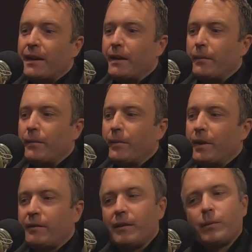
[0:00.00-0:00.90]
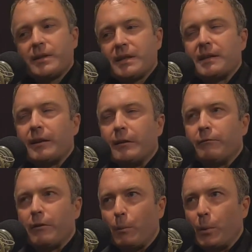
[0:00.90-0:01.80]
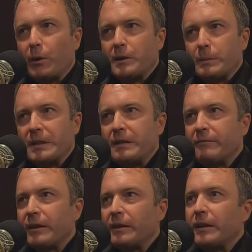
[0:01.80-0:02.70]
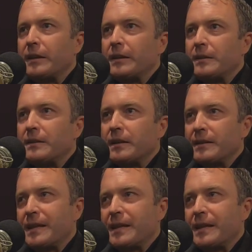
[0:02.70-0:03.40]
and I think what's exciting for Alberta specifically is